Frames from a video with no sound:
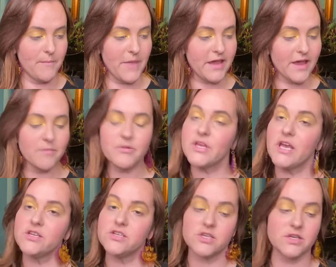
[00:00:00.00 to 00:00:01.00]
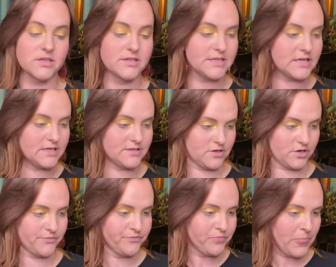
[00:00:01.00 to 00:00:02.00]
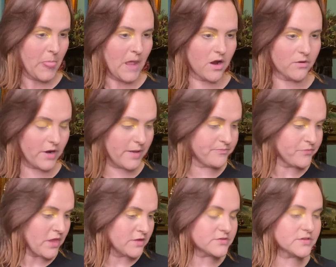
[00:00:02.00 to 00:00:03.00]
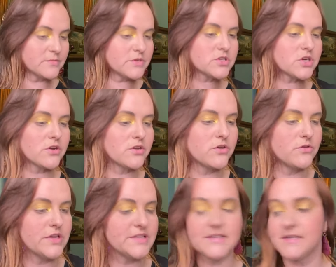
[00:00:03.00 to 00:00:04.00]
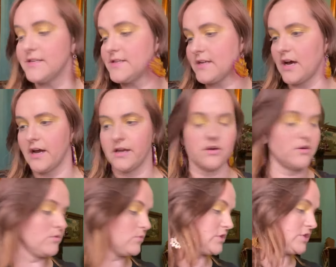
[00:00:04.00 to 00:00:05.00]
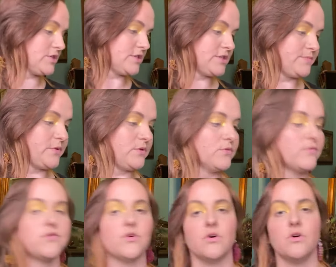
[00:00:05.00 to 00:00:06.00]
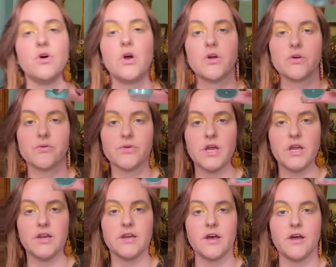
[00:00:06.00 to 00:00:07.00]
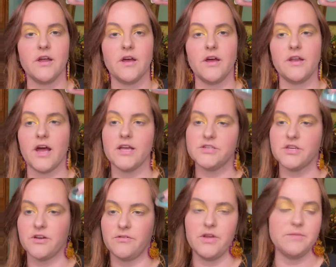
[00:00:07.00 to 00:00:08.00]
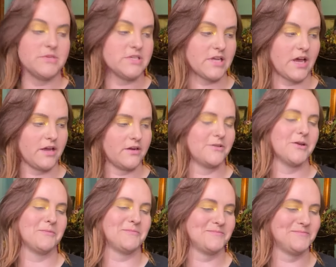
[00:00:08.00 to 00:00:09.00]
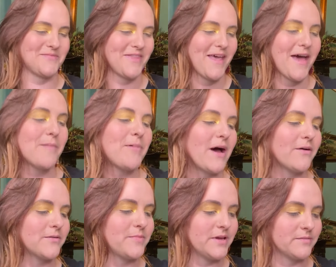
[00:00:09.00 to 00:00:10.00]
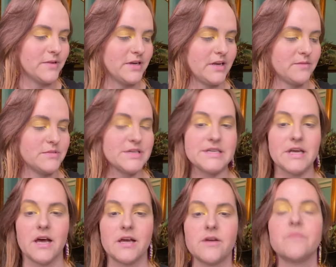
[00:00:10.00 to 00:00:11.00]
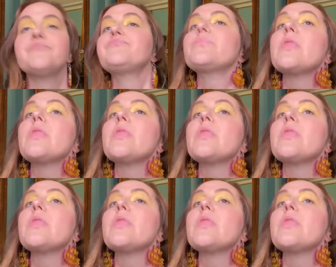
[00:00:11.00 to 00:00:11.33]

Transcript: make applications easier. All right, so let me show you this Desire, which is this beautiful green, an eyeshadow named Desire, no, a power pigment named Desire.